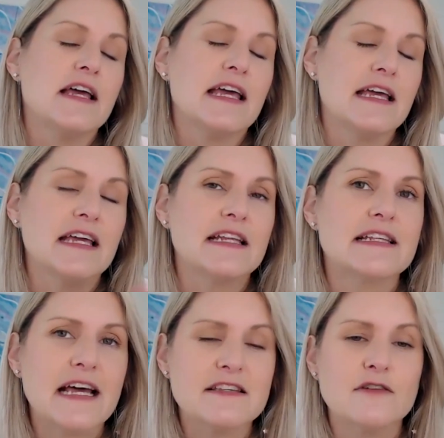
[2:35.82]
It, it
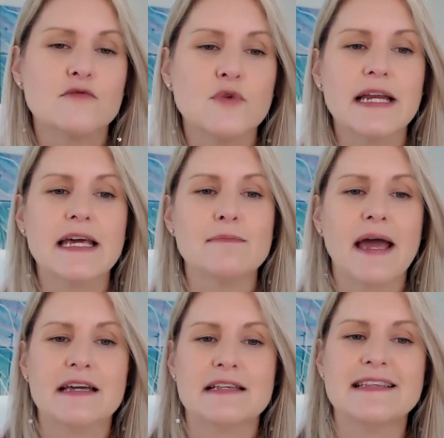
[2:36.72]
doesn't really
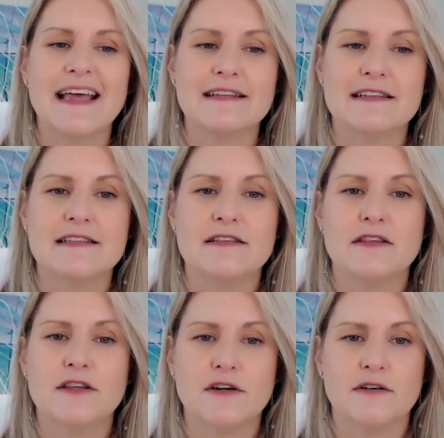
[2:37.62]
make sense,
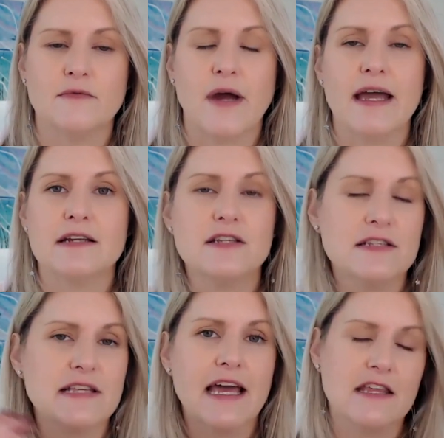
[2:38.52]
though, right? To
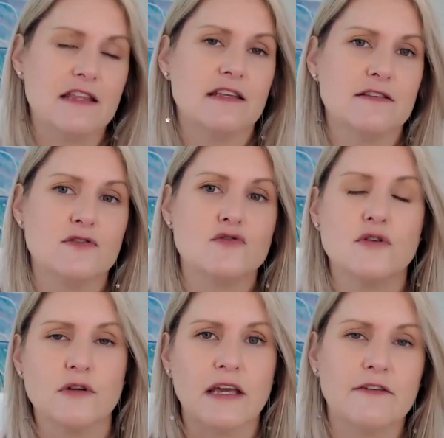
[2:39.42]
say that this is
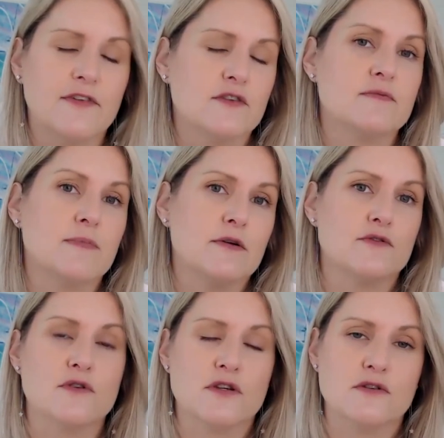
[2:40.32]
true. If you're
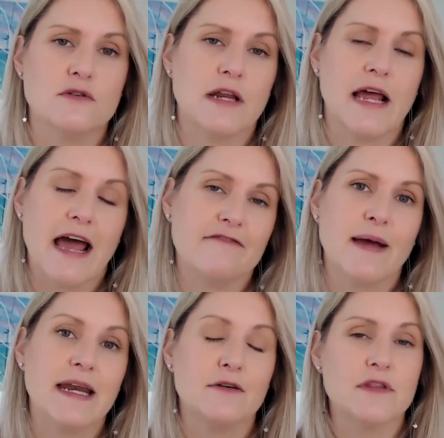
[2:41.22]
spiritual, you shouldn't have
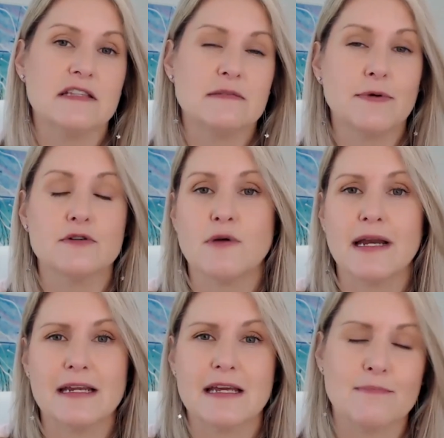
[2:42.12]
money, or that
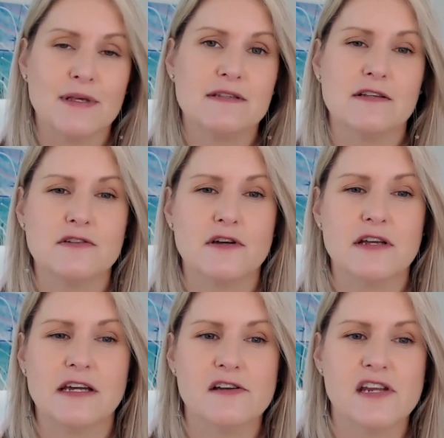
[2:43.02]
spirituality and business
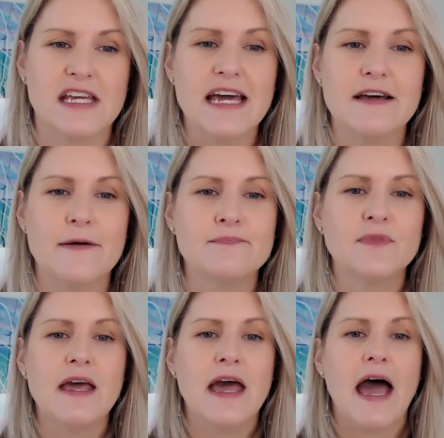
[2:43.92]
don't go together.
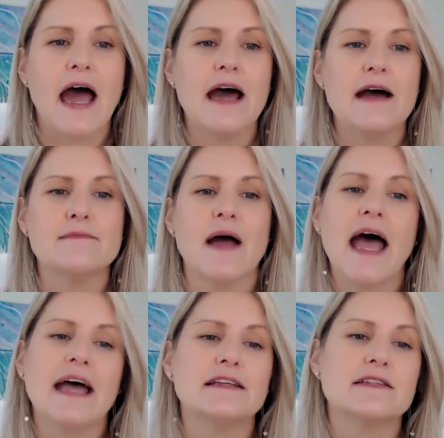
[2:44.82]
Um,
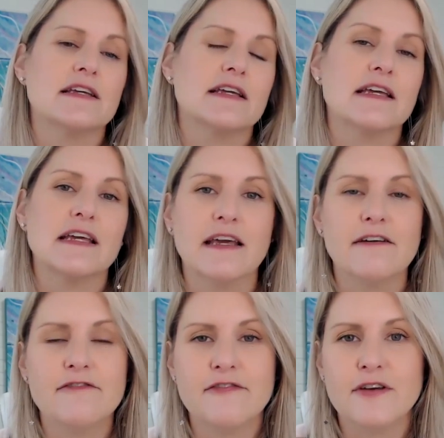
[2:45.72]
and
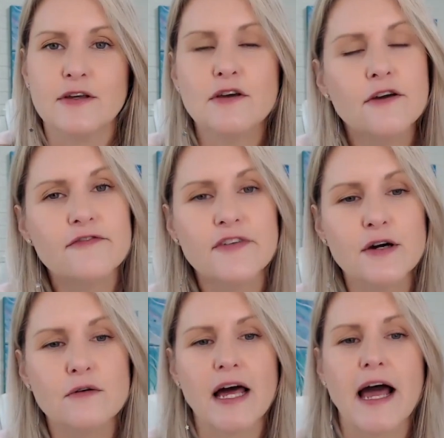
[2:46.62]
if you
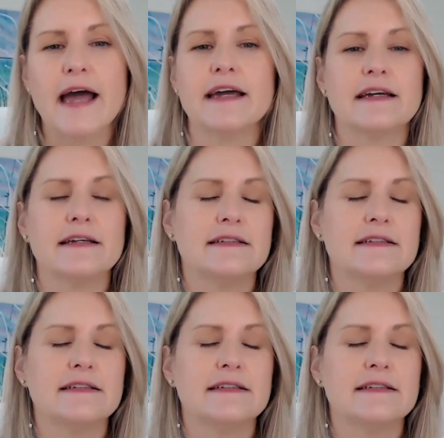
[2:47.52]
feel like